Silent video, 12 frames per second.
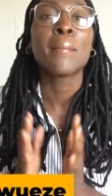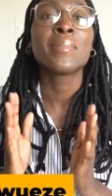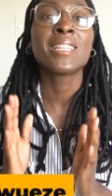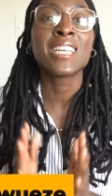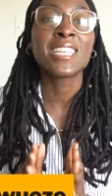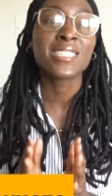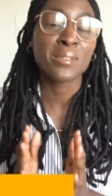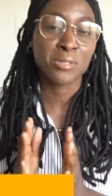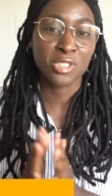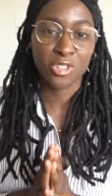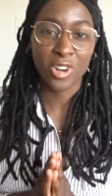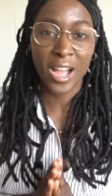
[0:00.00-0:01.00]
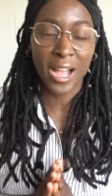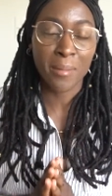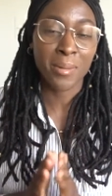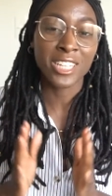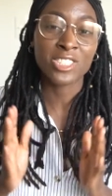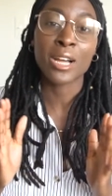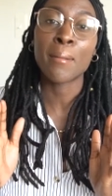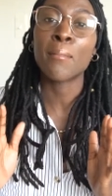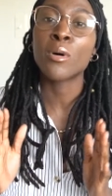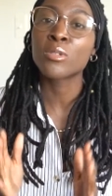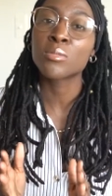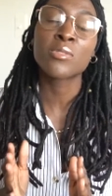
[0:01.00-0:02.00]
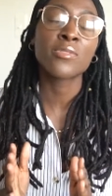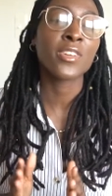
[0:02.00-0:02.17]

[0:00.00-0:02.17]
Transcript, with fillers: please subscribe. I drop multiple